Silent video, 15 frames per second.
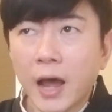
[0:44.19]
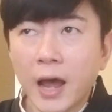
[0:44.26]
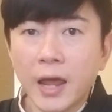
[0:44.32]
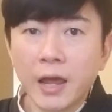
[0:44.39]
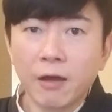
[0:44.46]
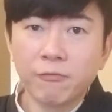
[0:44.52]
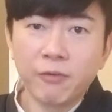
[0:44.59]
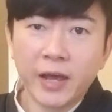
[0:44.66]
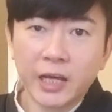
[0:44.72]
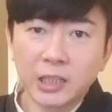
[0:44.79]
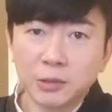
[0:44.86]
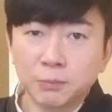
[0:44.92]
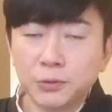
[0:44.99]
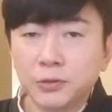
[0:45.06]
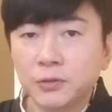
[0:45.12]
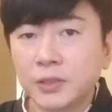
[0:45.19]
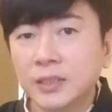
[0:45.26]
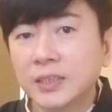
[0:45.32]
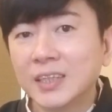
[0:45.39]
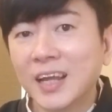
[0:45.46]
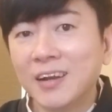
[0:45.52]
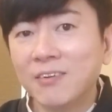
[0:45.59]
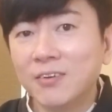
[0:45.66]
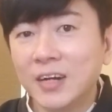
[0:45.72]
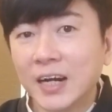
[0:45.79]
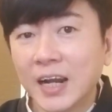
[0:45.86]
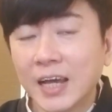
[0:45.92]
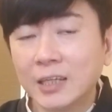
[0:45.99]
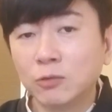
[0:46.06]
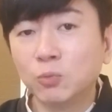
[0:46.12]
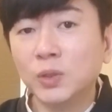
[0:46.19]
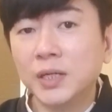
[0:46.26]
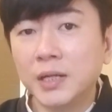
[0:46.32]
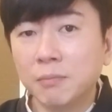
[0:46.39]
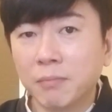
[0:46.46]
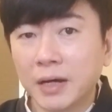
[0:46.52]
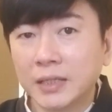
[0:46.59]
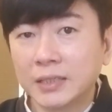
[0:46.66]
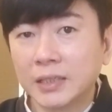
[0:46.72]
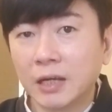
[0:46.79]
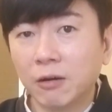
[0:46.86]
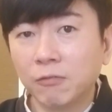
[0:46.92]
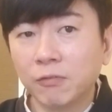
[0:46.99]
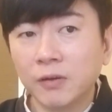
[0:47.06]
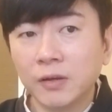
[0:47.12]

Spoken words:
I have experienced and realized within myself,